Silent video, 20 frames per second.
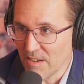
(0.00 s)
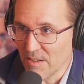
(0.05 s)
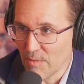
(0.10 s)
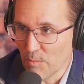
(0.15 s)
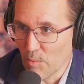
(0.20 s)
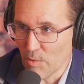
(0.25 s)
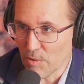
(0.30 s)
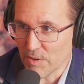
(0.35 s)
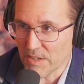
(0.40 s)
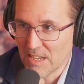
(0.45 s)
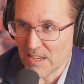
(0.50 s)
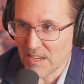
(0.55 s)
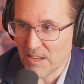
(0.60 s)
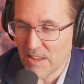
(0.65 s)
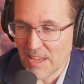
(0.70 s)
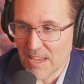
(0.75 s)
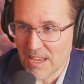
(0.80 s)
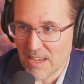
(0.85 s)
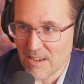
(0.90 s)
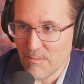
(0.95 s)
working
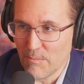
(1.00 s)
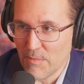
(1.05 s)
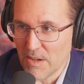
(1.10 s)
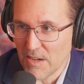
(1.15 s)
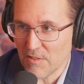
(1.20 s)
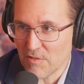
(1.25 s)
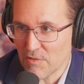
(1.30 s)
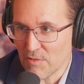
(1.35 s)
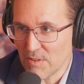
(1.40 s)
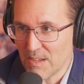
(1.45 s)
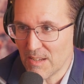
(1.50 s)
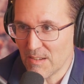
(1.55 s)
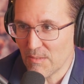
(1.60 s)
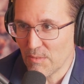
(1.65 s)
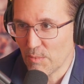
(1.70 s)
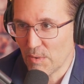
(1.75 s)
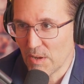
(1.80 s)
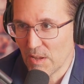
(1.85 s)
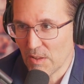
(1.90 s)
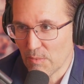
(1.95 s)
in ministry
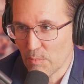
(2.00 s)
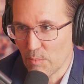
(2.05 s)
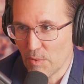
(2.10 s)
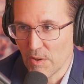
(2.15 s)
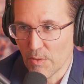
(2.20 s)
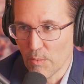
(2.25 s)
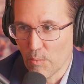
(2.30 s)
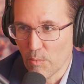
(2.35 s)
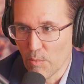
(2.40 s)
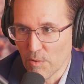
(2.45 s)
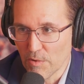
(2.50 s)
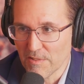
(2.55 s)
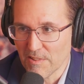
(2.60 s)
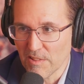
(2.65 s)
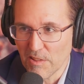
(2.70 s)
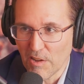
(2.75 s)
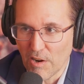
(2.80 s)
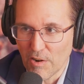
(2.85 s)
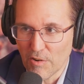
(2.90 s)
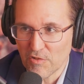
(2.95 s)
with one of the world's
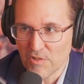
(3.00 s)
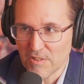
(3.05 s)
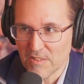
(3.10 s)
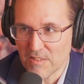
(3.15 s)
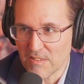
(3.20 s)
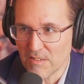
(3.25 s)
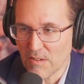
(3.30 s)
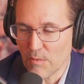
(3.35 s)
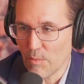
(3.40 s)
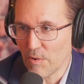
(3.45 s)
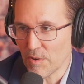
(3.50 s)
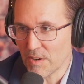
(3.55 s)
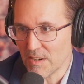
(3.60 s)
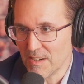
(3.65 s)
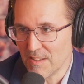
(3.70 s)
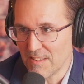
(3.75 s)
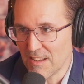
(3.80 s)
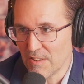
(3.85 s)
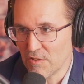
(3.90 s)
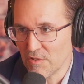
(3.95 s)
largest
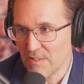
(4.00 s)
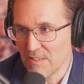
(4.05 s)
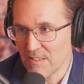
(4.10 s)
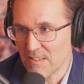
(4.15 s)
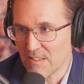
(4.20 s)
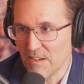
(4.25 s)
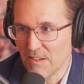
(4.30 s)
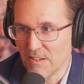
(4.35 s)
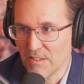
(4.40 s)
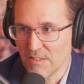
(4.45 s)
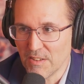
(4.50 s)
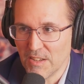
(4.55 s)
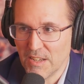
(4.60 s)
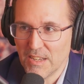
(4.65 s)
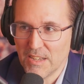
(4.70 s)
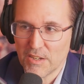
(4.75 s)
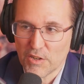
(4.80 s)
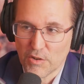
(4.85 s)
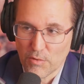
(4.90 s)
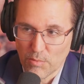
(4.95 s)
organizations called
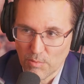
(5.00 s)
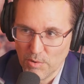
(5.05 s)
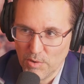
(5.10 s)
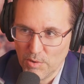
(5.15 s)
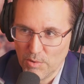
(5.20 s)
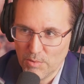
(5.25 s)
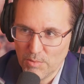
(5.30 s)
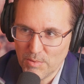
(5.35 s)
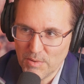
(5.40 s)
Crew.